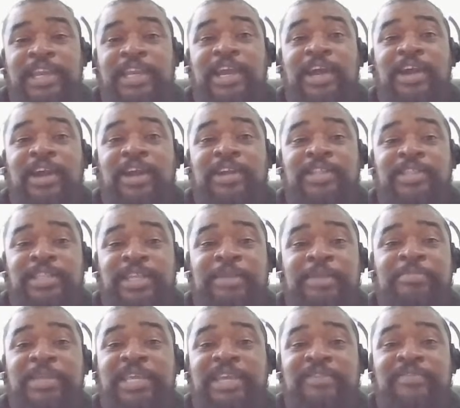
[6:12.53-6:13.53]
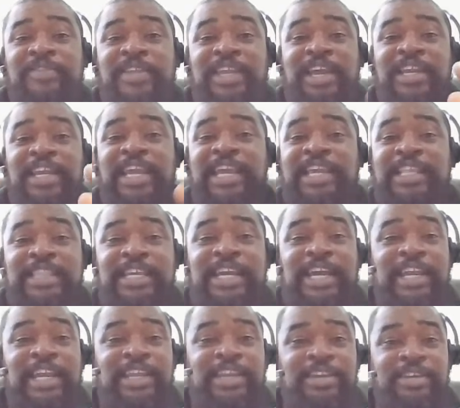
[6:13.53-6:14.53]
And are they behaving
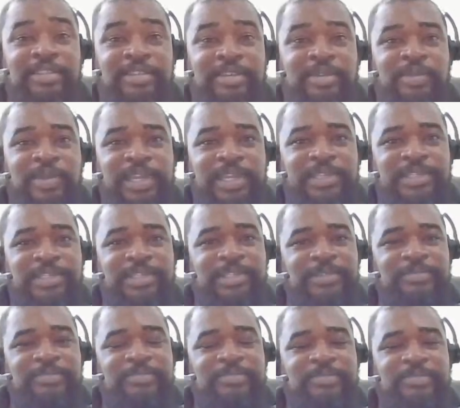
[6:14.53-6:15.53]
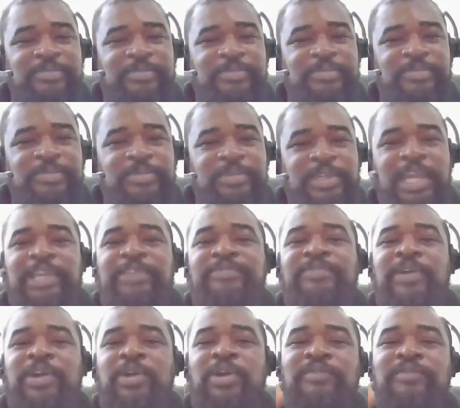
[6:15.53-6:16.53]
unethically in other ways?
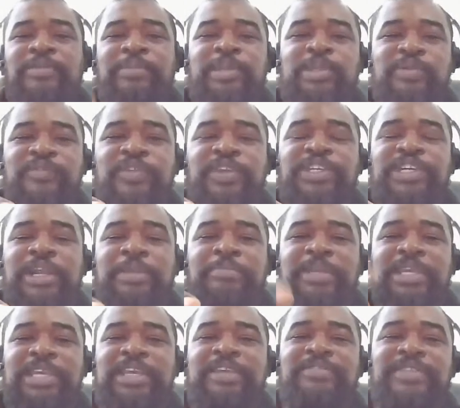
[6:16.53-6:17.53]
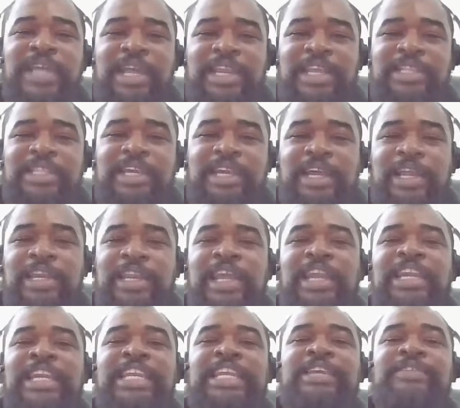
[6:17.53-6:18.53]
And if a government official behaves unethical,
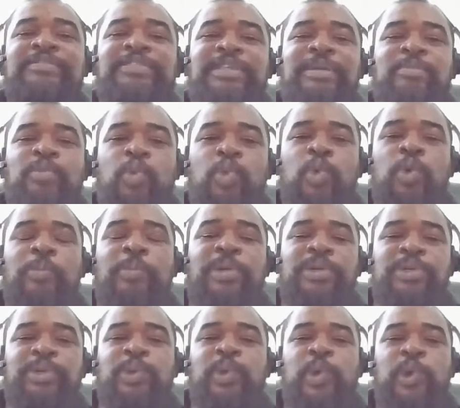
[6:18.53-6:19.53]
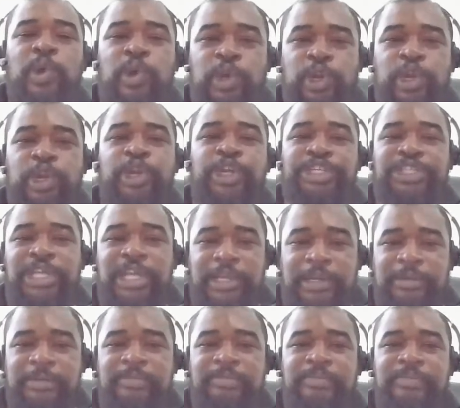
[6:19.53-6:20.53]
that leaves them open to
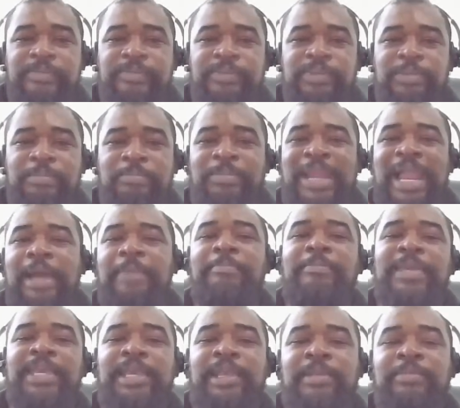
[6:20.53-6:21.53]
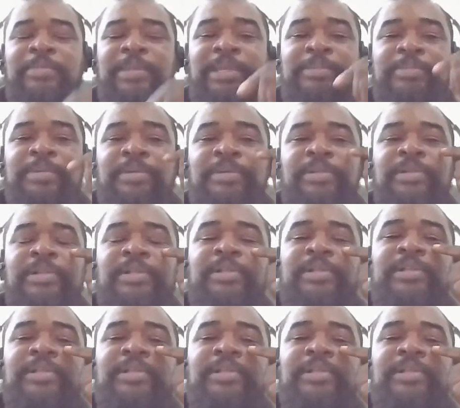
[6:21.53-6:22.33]
coercion, blackmail people.